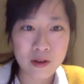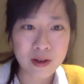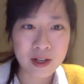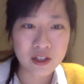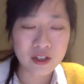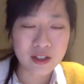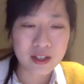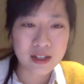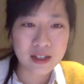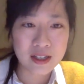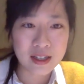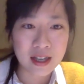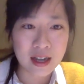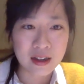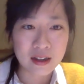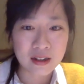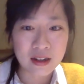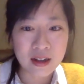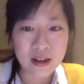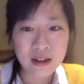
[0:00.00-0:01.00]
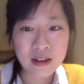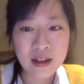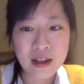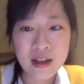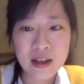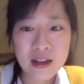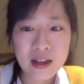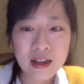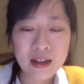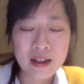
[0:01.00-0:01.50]
watching us online
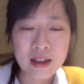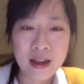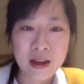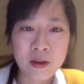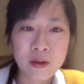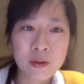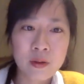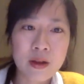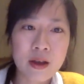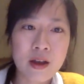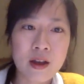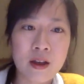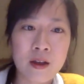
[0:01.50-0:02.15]
now,